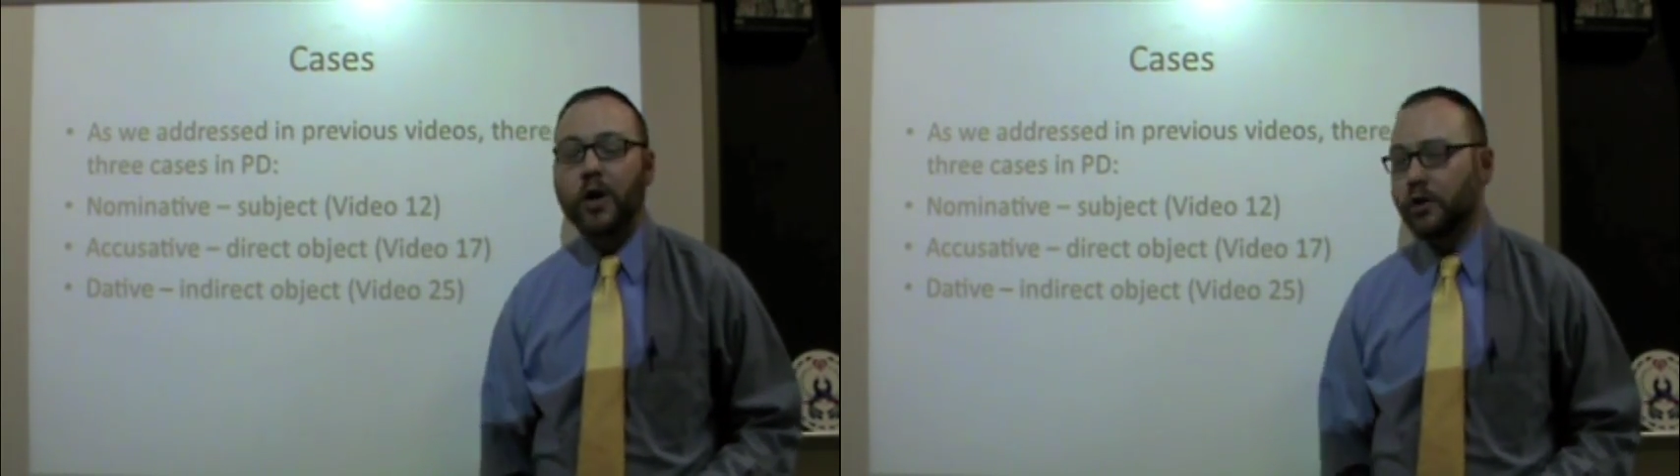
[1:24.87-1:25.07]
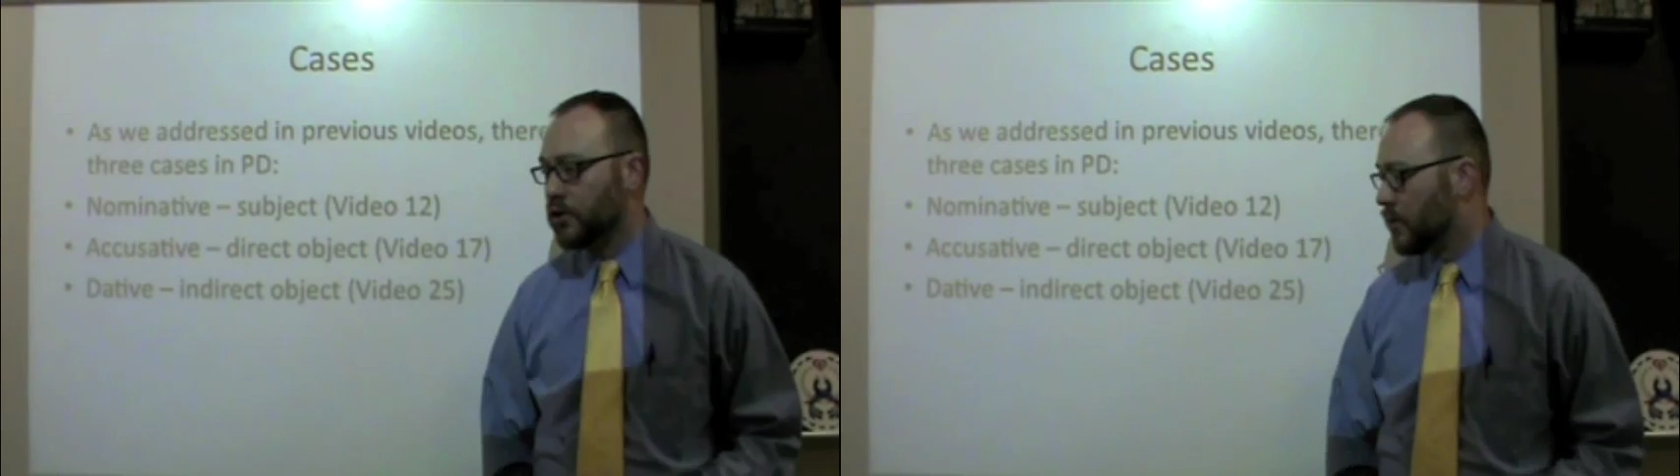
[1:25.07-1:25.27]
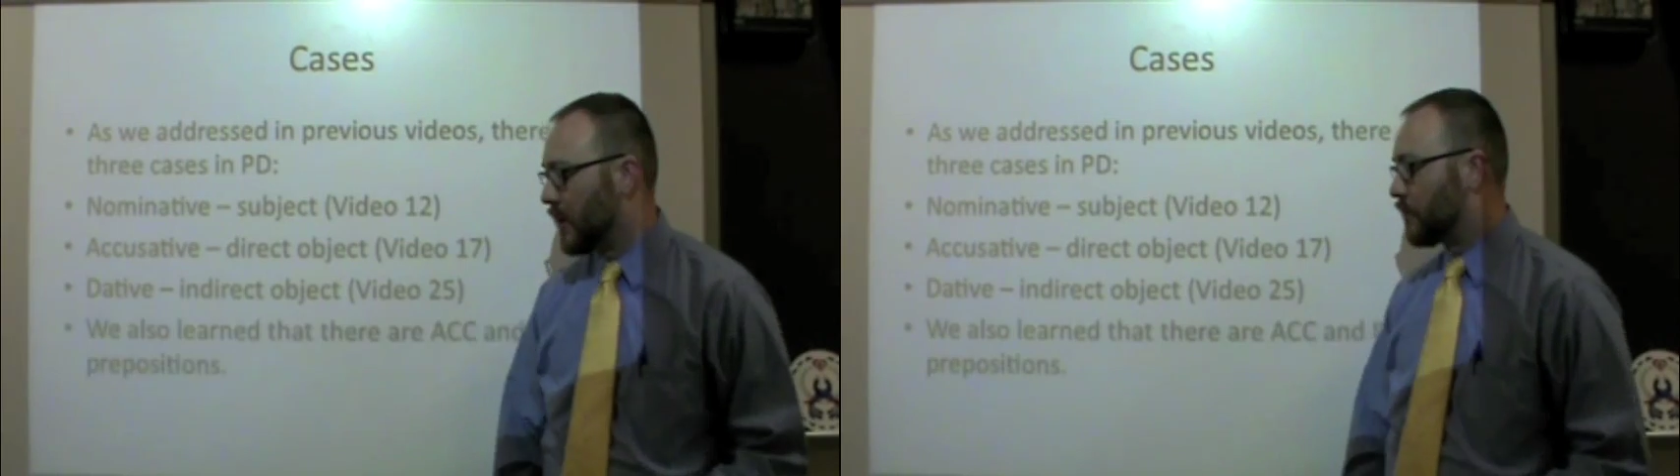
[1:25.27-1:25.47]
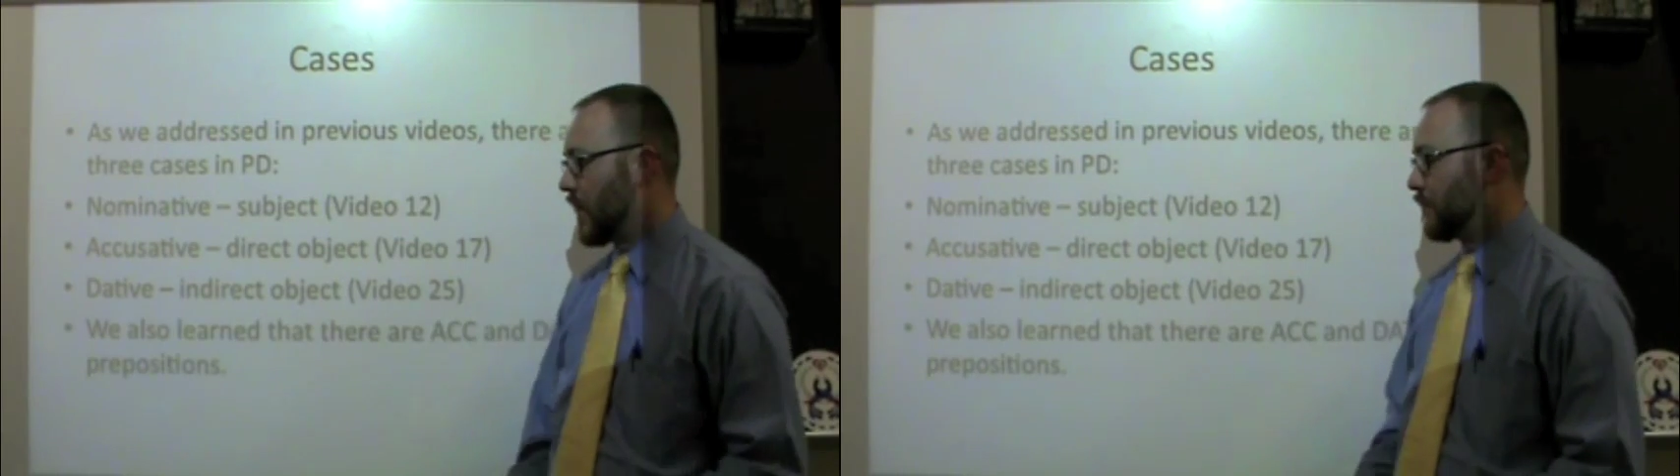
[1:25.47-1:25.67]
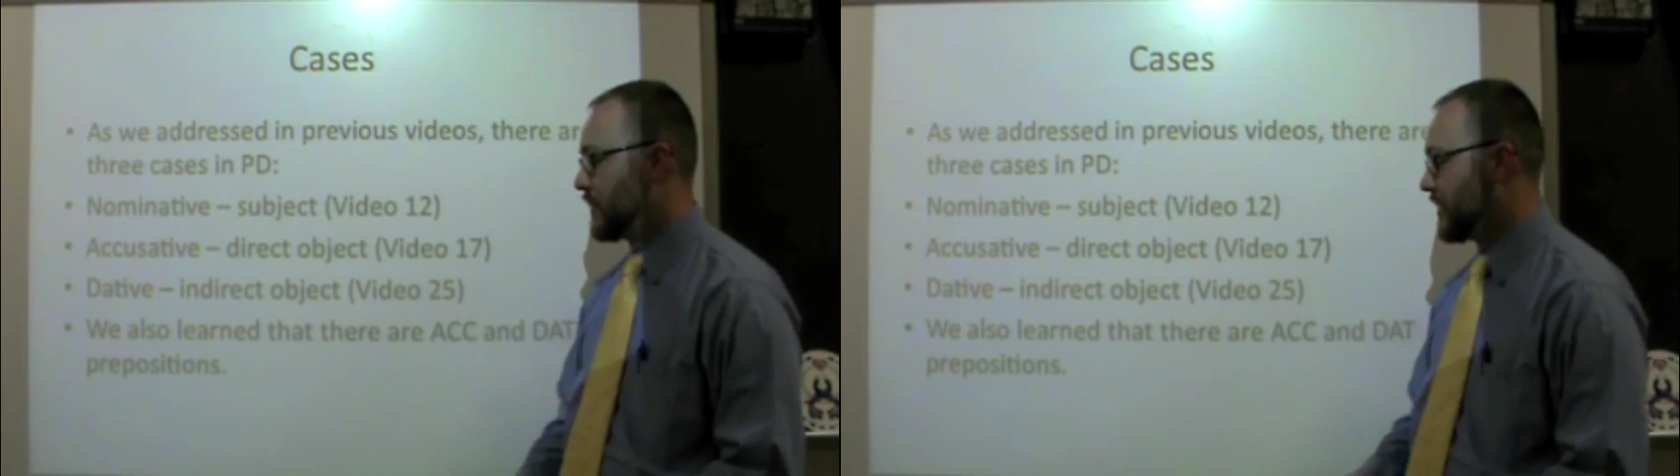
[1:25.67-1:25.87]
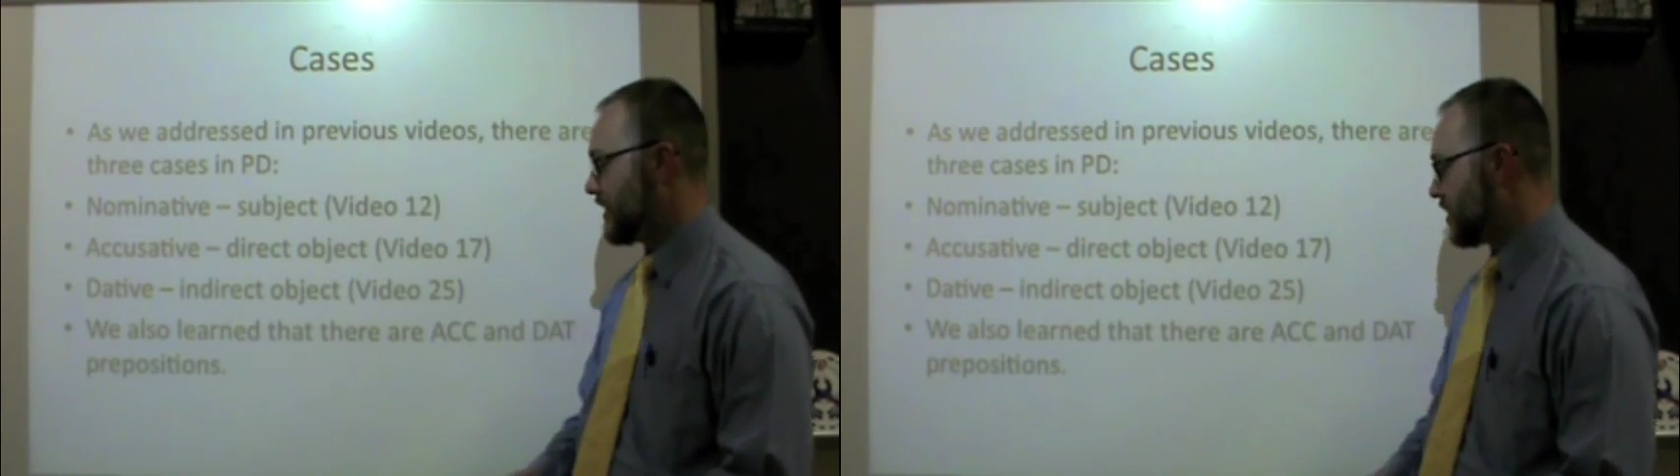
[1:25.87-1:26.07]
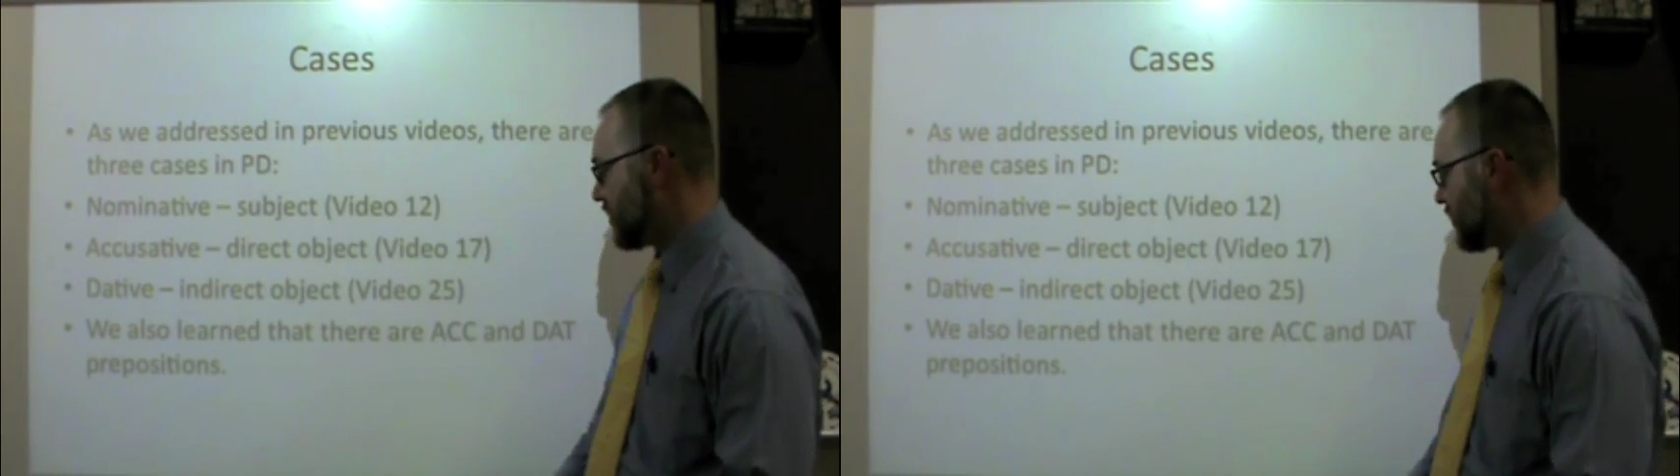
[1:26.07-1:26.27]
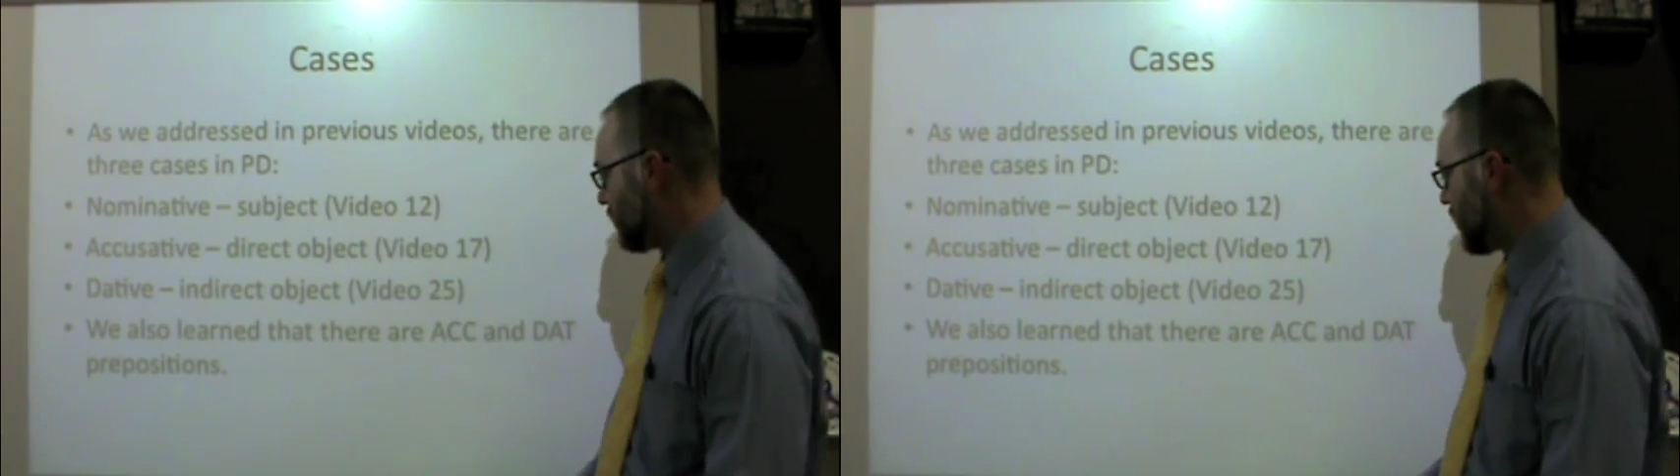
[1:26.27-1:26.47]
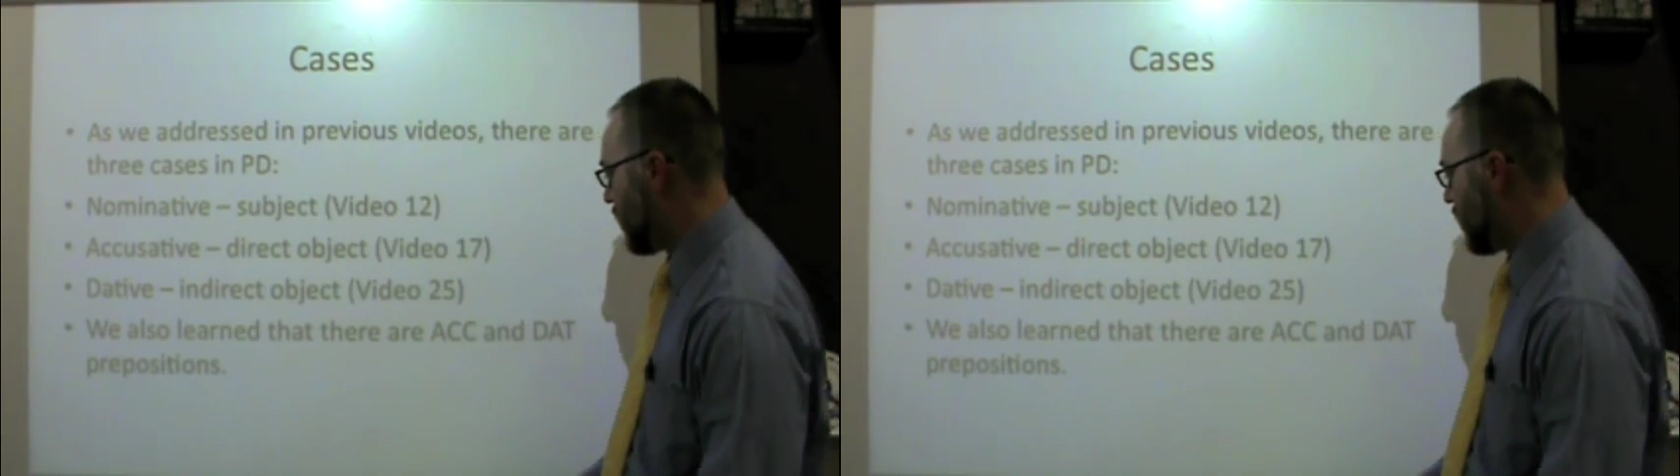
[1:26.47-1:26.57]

two-way prepositions.